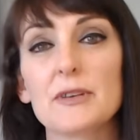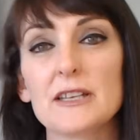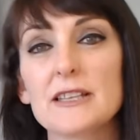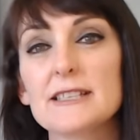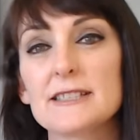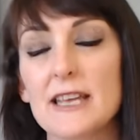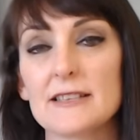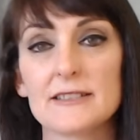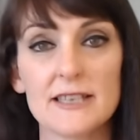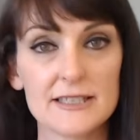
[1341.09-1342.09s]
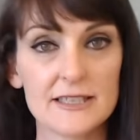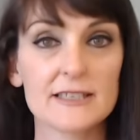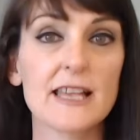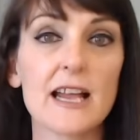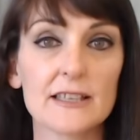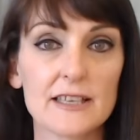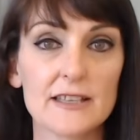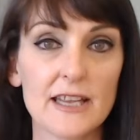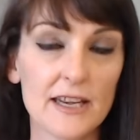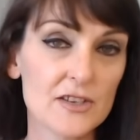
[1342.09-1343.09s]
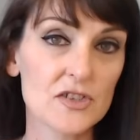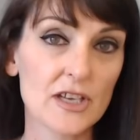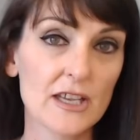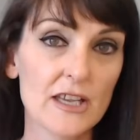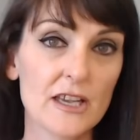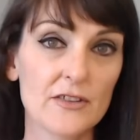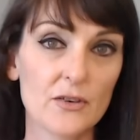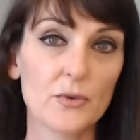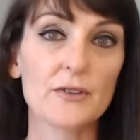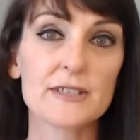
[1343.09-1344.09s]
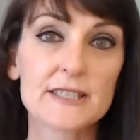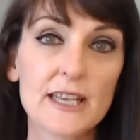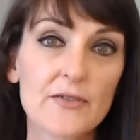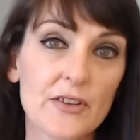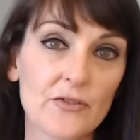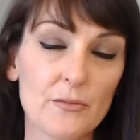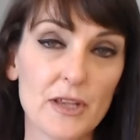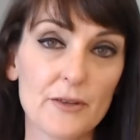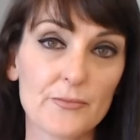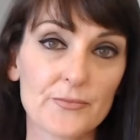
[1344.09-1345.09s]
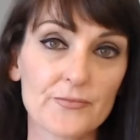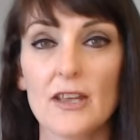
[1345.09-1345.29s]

but in this sense, that's exactly the energy that we're receiving from him.